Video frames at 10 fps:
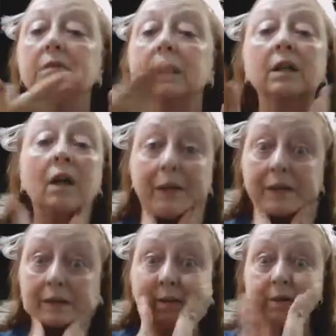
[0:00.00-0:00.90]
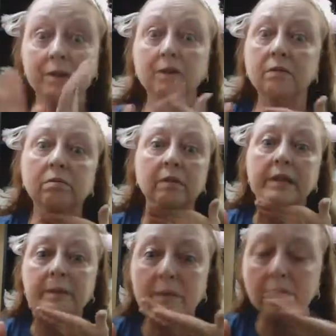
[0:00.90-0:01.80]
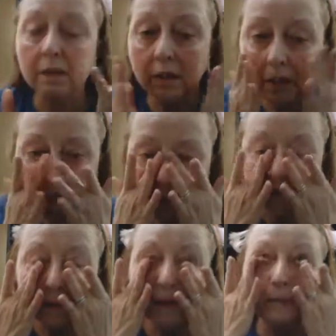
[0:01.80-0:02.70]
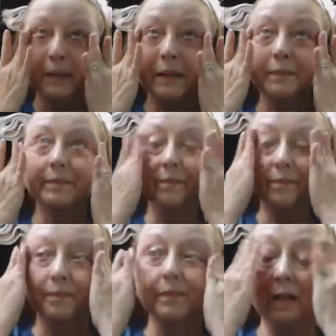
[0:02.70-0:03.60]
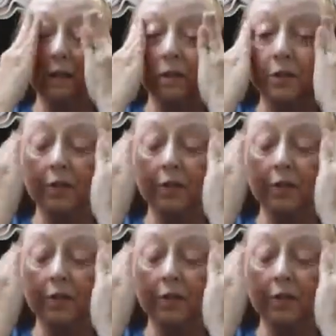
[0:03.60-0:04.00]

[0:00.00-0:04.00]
are going, and it's incredible. I mean, look works